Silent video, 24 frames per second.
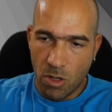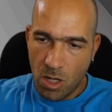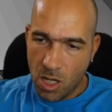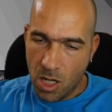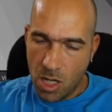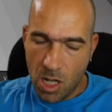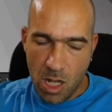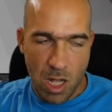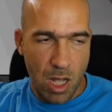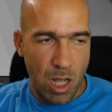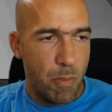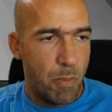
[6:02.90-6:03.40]
to
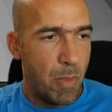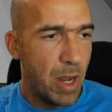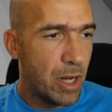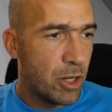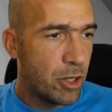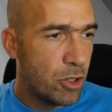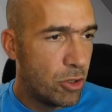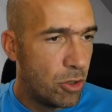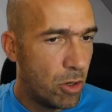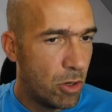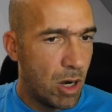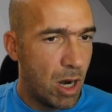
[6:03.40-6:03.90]

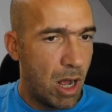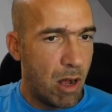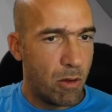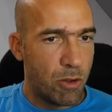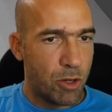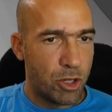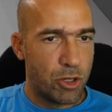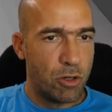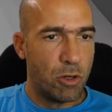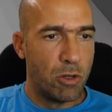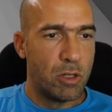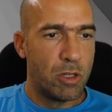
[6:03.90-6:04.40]
make sure
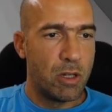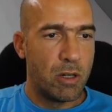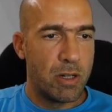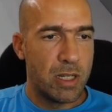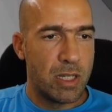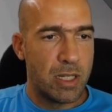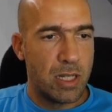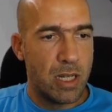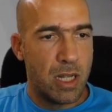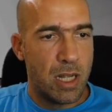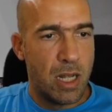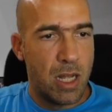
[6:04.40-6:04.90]
our shoulder
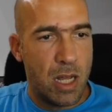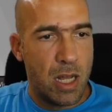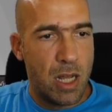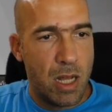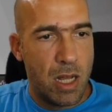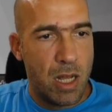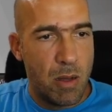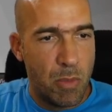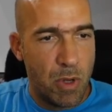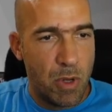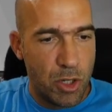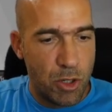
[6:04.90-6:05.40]
is
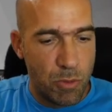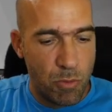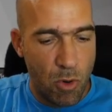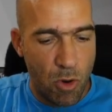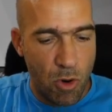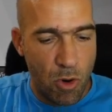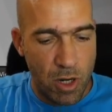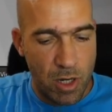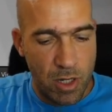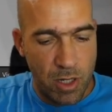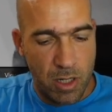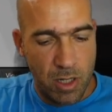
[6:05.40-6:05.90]
much
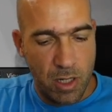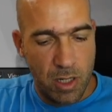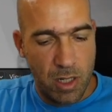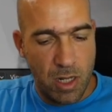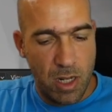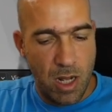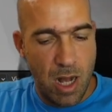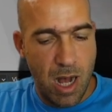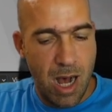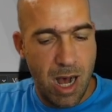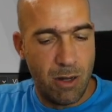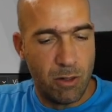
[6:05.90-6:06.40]
more
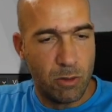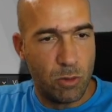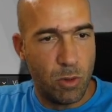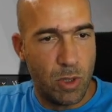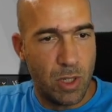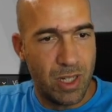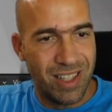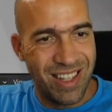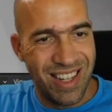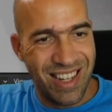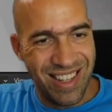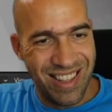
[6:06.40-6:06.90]

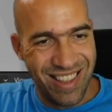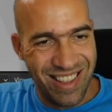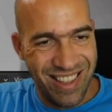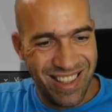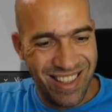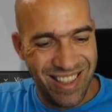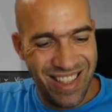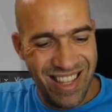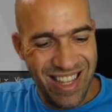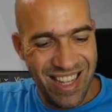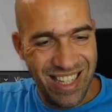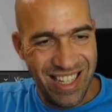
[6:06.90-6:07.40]
outward in
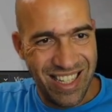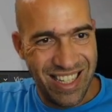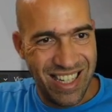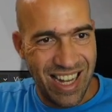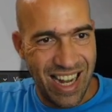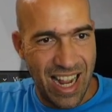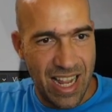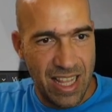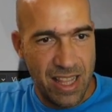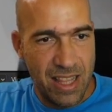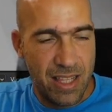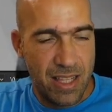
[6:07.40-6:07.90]
this
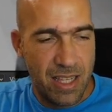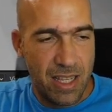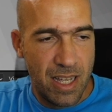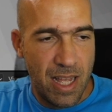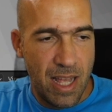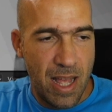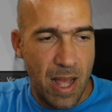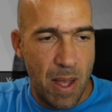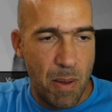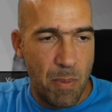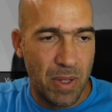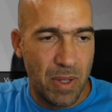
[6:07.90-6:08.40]
side.
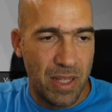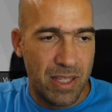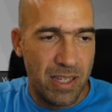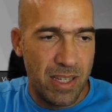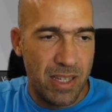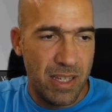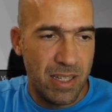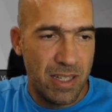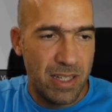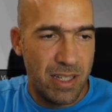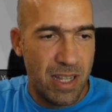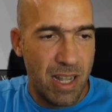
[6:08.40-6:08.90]
But
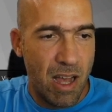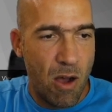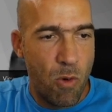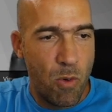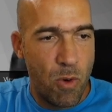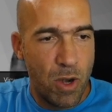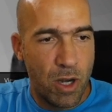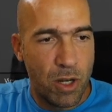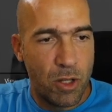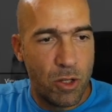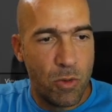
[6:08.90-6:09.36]
since now we